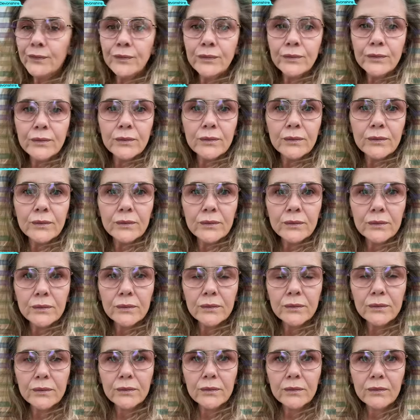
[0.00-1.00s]

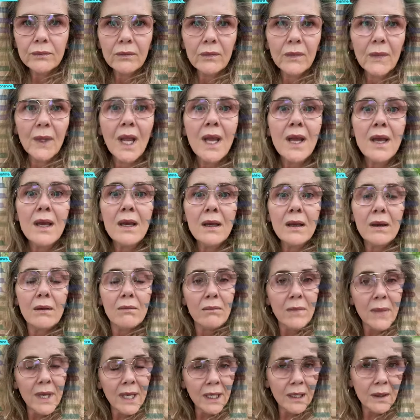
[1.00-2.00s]
Devonshire.
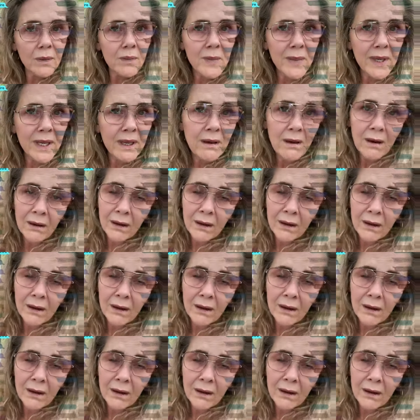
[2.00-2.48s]
Make me